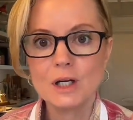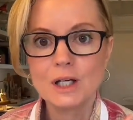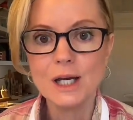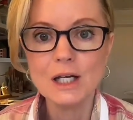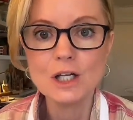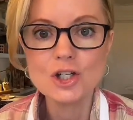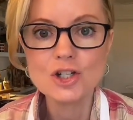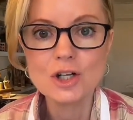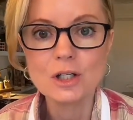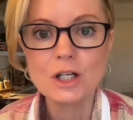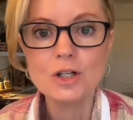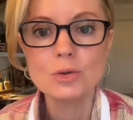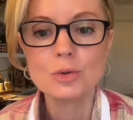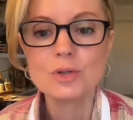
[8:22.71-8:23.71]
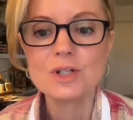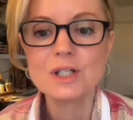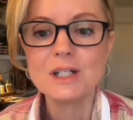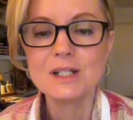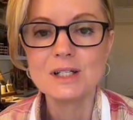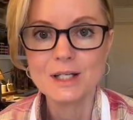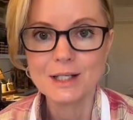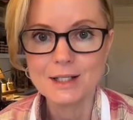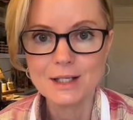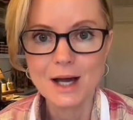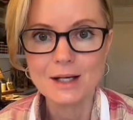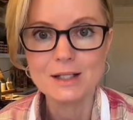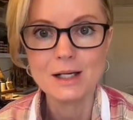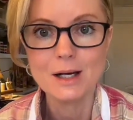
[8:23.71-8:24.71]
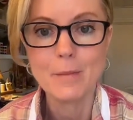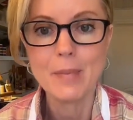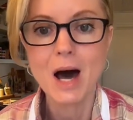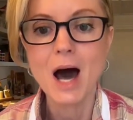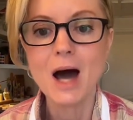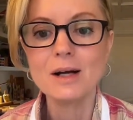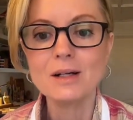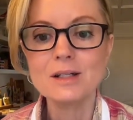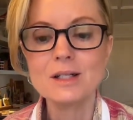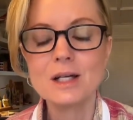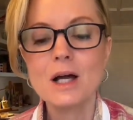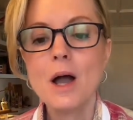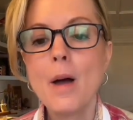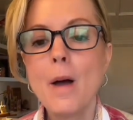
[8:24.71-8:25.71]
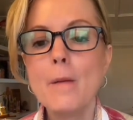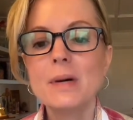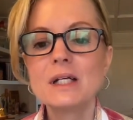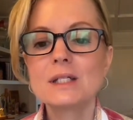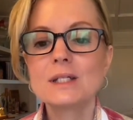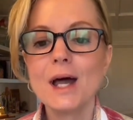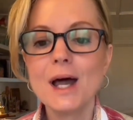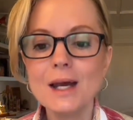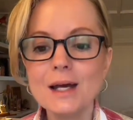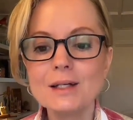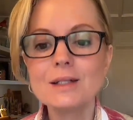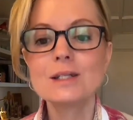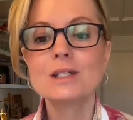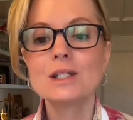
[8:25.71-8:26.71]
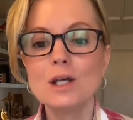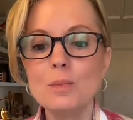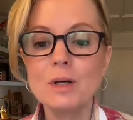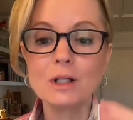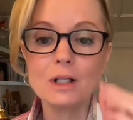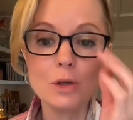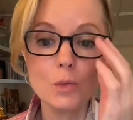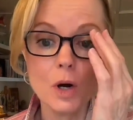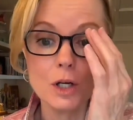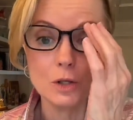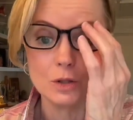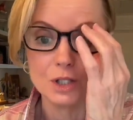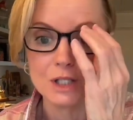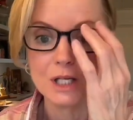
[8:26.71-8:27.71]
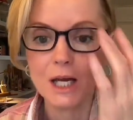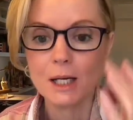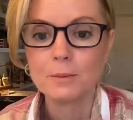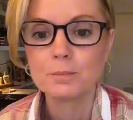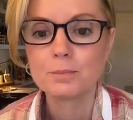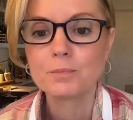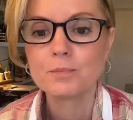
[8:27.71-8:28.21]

Occasionally you will see 6X in a box, but 10X is typically what you see.